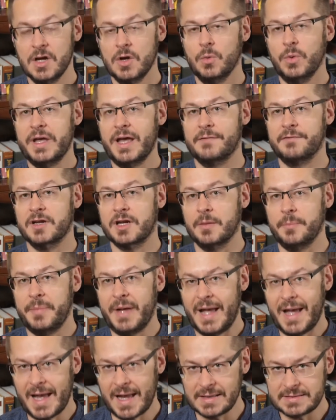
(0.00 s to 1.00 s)
We have a
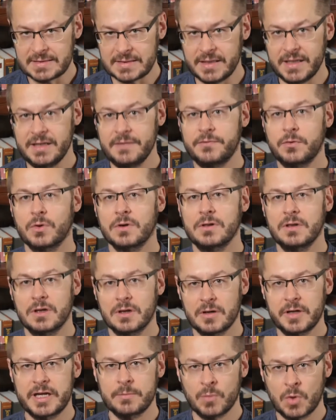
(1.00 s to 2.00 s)
capacity for
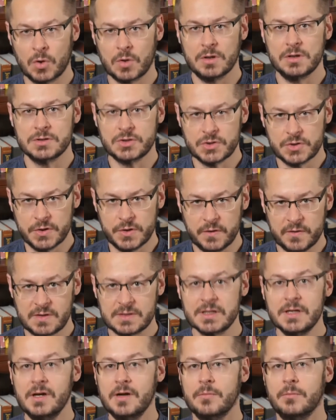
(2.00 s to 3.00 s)
learning moral
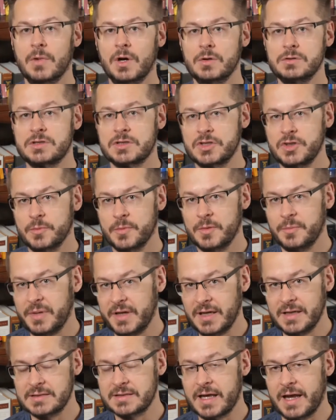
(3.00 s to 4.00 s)
truths. Most human
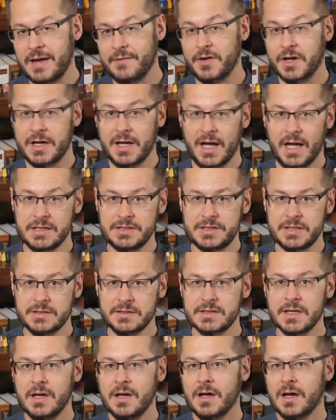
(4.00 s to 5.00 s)
beings have a conscience.